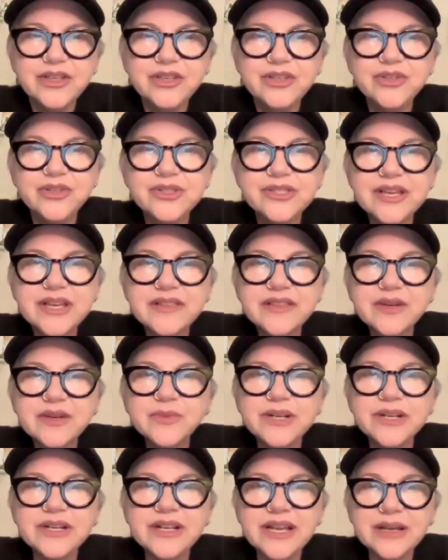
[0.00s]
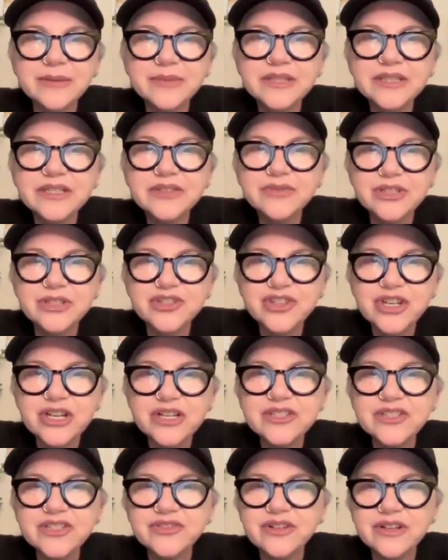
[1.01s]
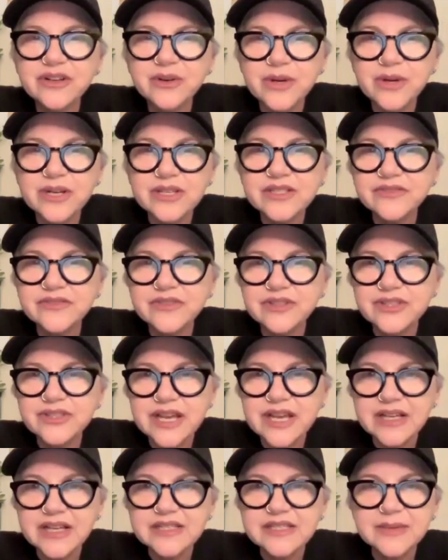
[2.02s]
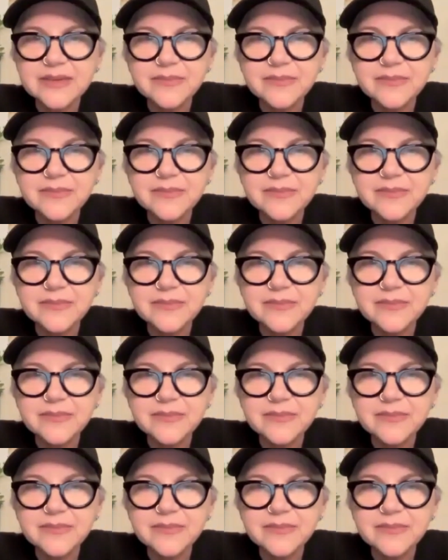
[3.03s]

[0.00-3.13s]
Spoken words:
You said that when Emily rejects your request for sex,